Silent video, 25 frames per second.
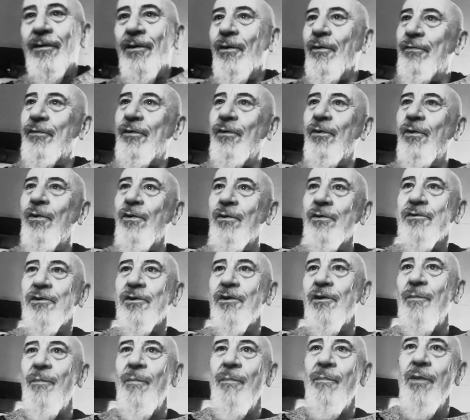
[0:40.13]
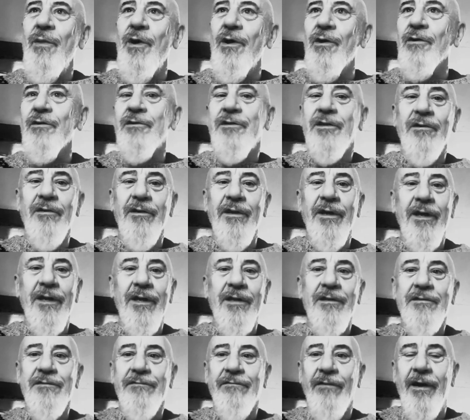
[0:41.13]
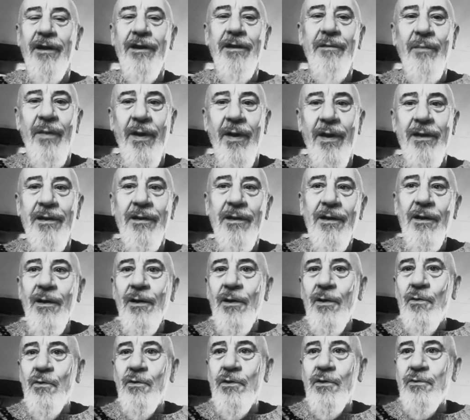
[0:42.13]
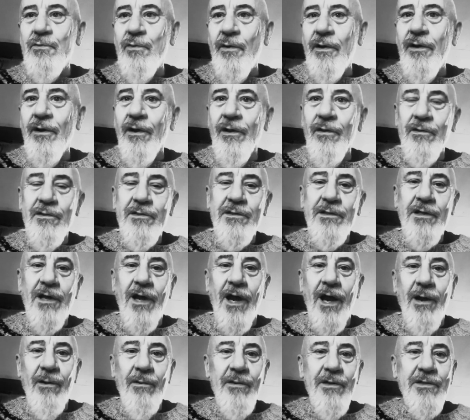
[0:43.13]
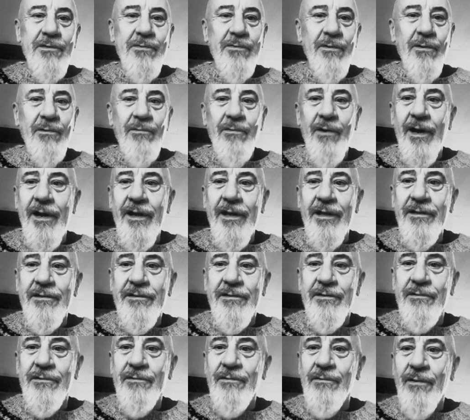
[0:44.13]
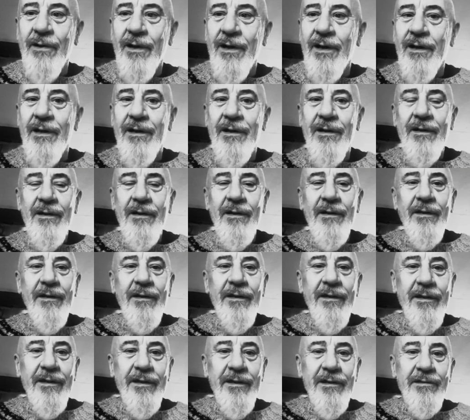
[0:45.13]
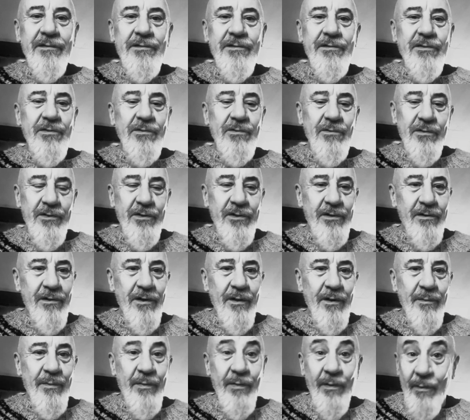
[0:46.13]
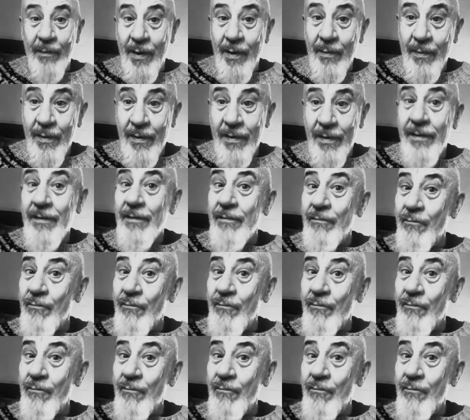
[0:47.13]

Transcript: whole term military age fighting men was when all those cowards were running into Europe. Remember?